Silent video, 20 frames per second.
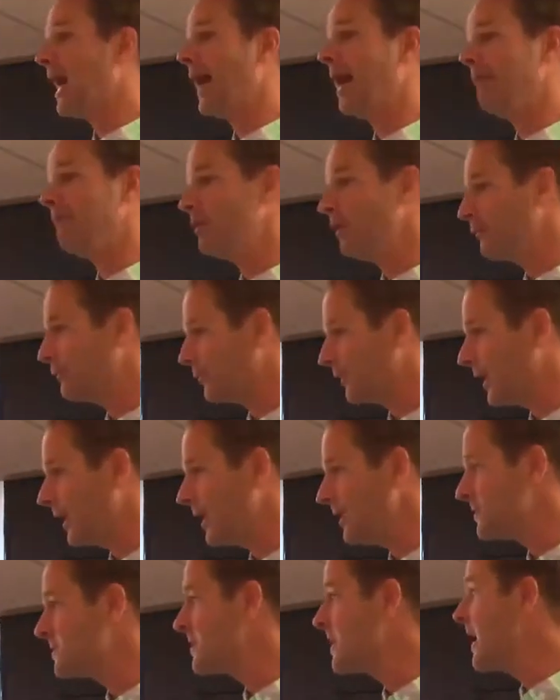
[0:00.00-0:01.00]
I have no
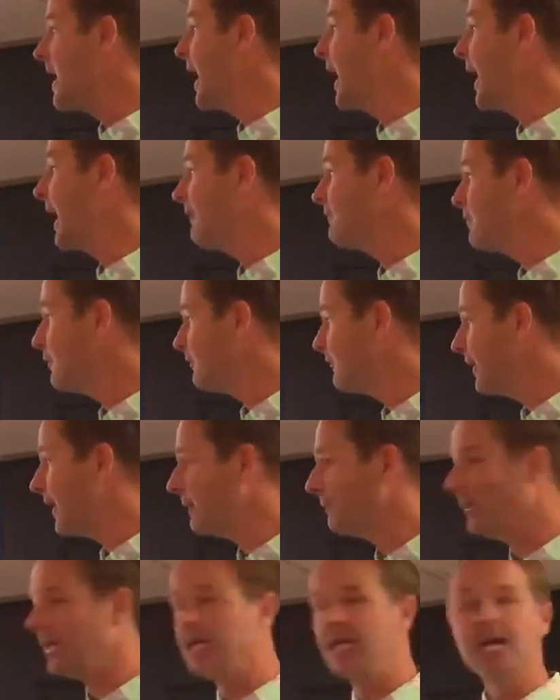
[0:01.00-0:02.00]
friends, I have no
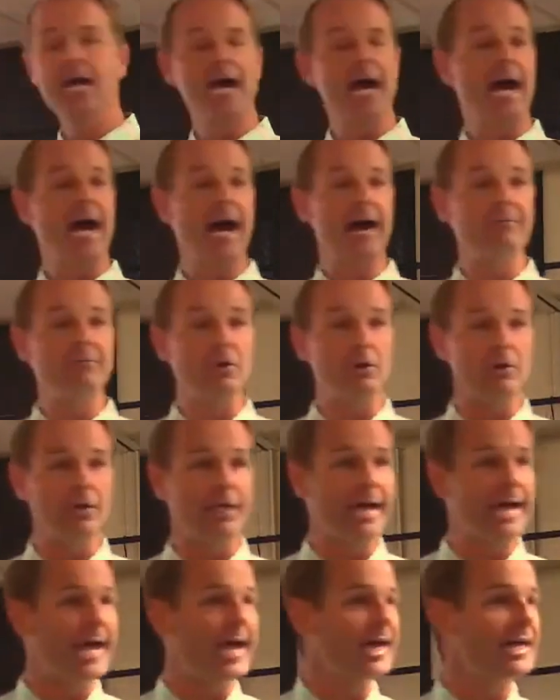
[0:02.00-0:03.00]
family, I have no
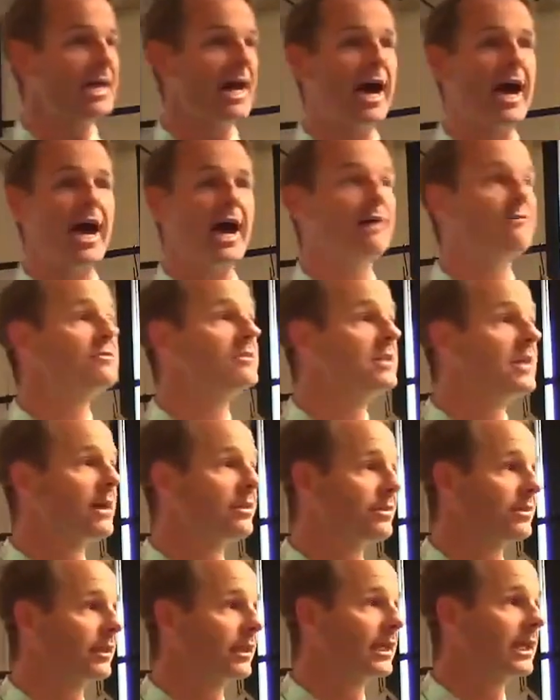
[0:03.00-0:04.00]
land, I have
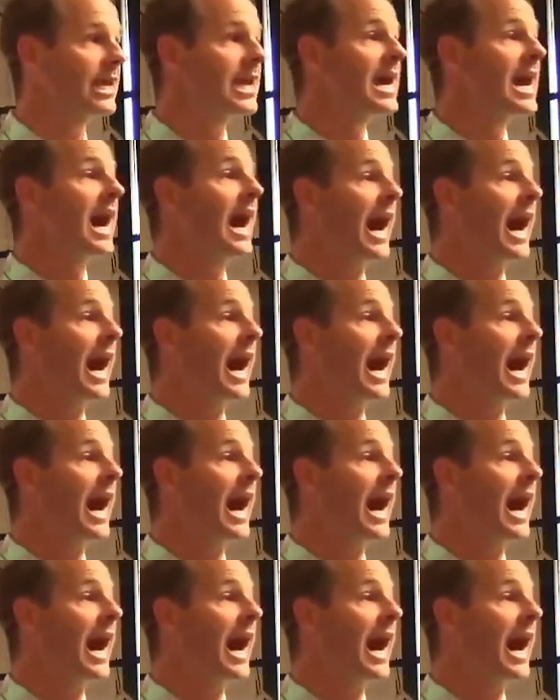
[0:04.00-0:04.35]
nothing.